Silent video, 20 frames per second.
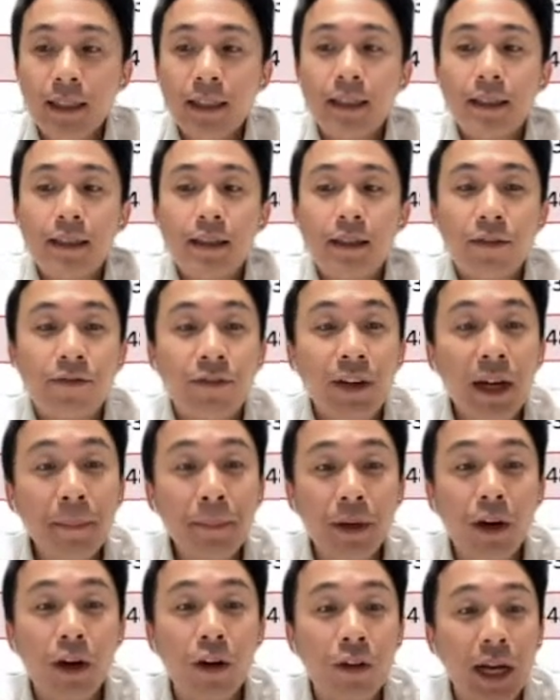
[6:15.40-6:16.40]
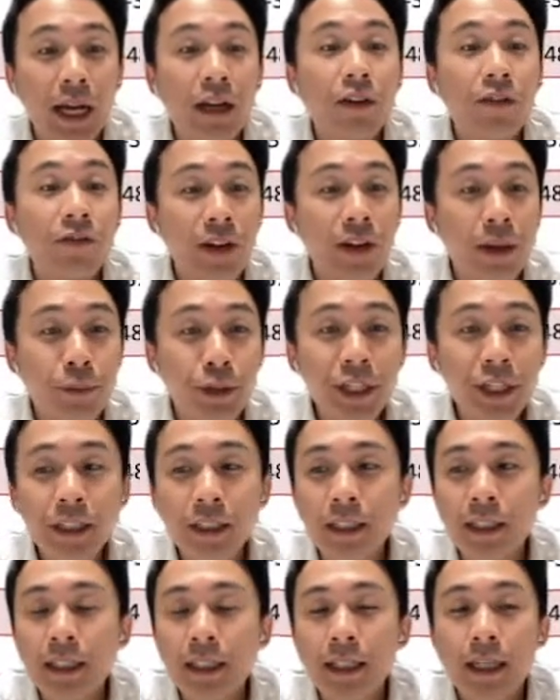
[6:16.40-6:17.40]
in Feb or end of February,
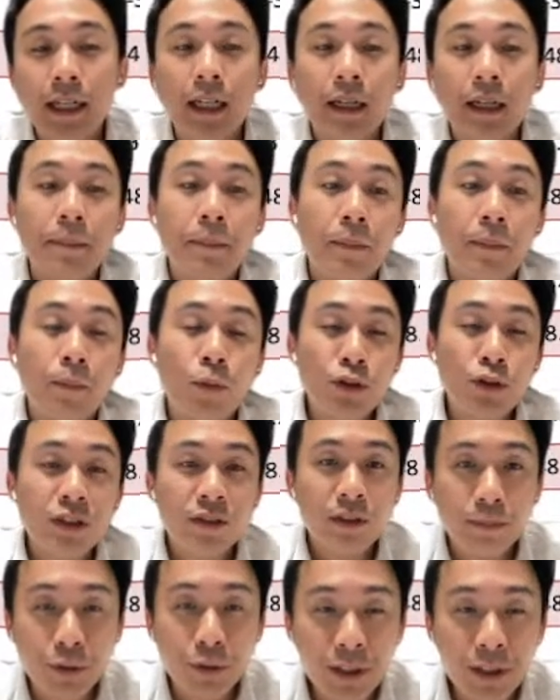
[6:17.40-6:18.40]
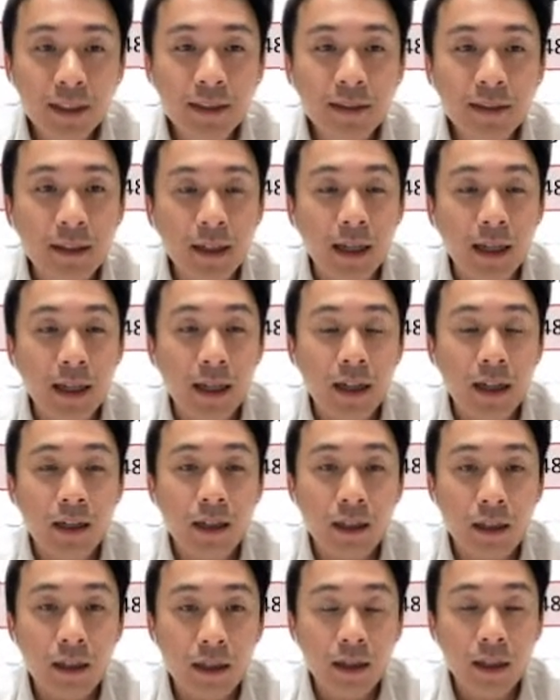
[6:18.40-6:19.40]
um, most of the brokers,
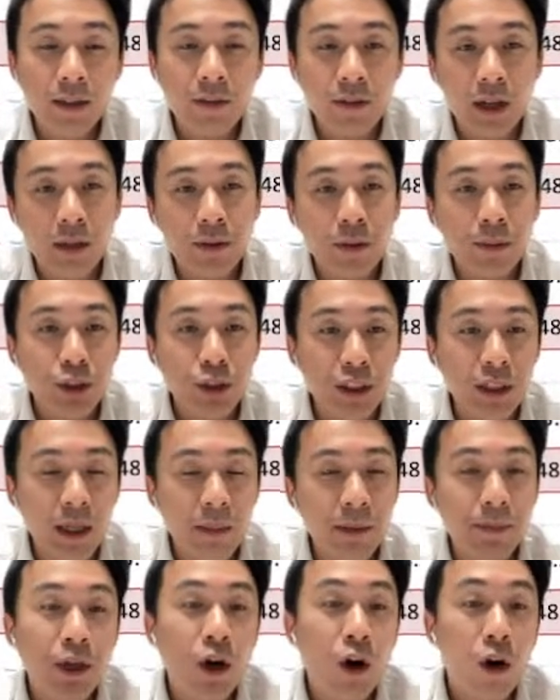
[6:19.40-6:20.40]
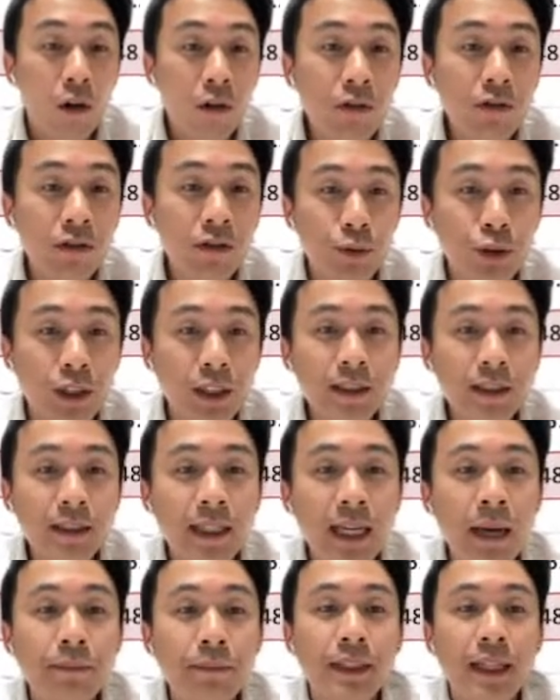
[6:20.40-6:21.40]
uh, I'm not sure, I mean, all the brokers
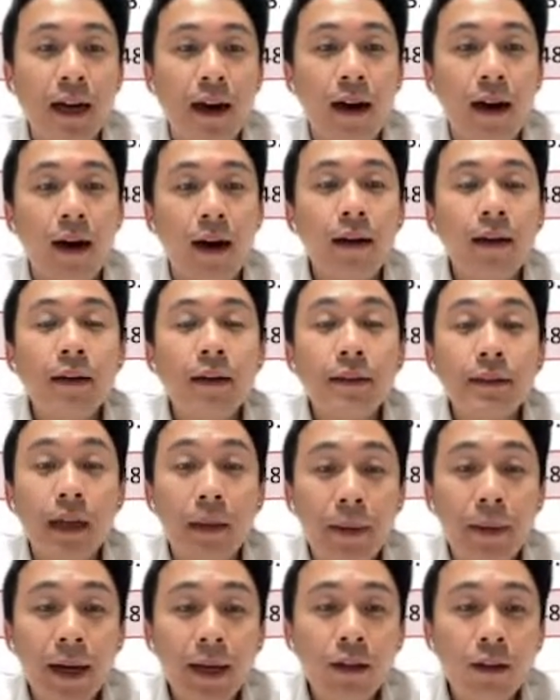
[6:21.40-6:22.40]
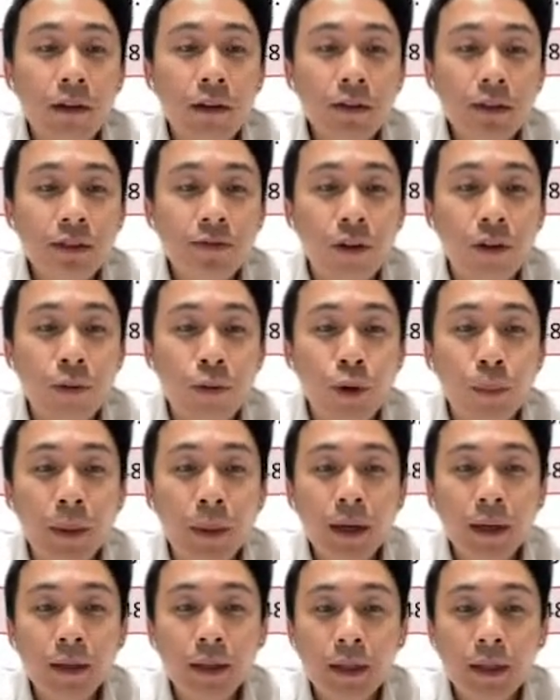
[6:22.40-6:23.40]
kept their their buy calls for
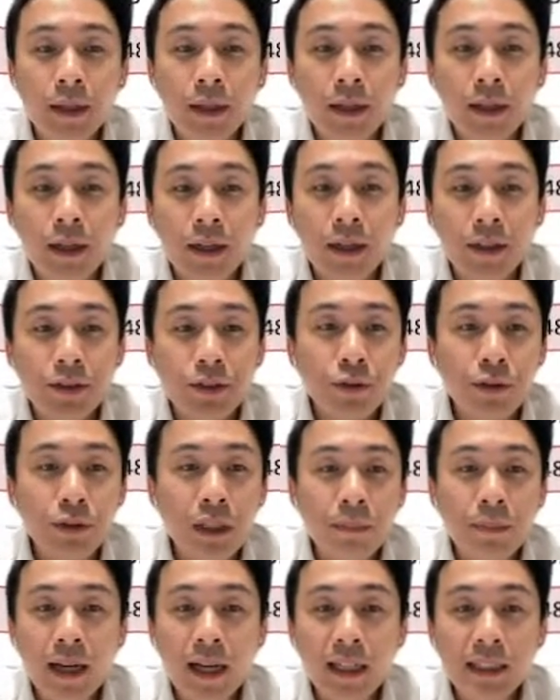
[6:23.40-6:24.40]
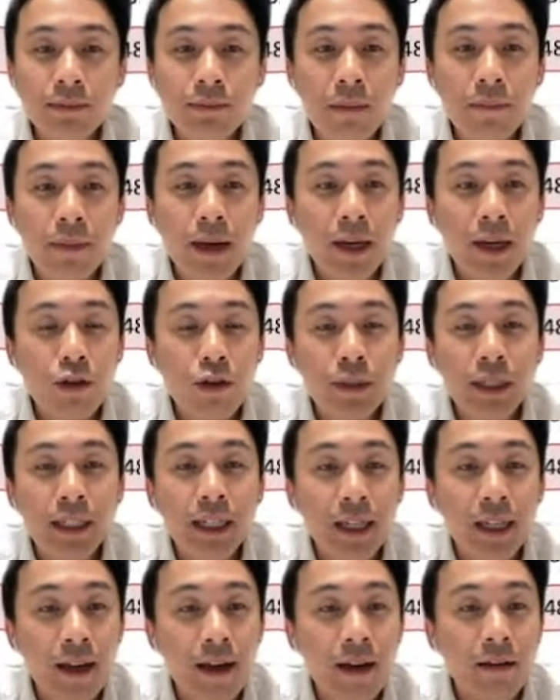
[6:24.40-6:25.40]
Wilmar. Uh, so DBS, Maybank,
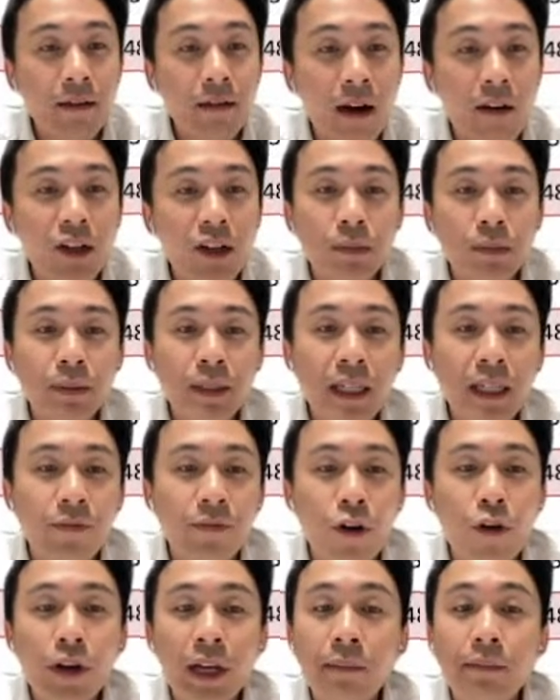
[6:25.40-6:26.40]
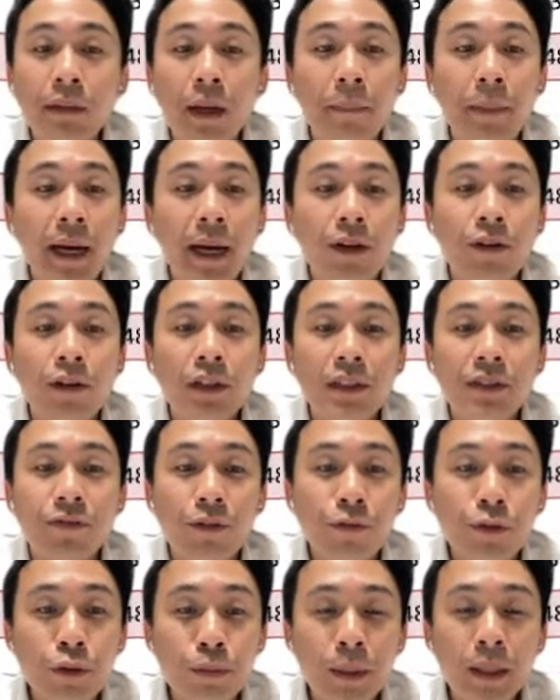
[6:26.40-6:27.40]
and RHB have all kept their buy calls
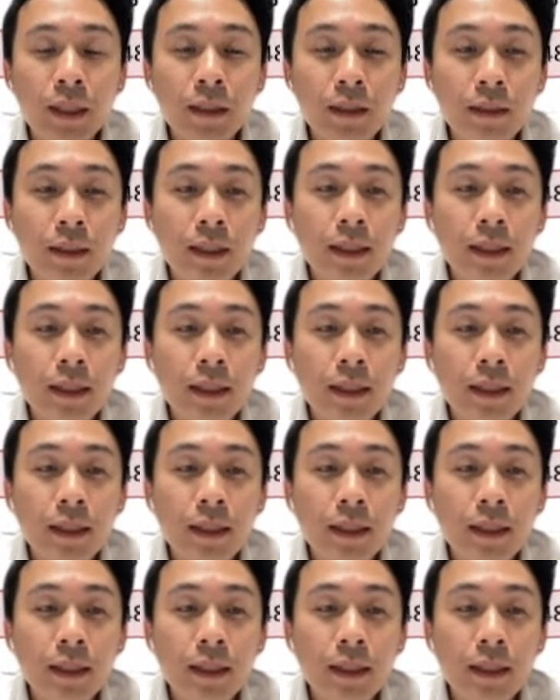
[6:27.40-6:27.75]
for Wilmar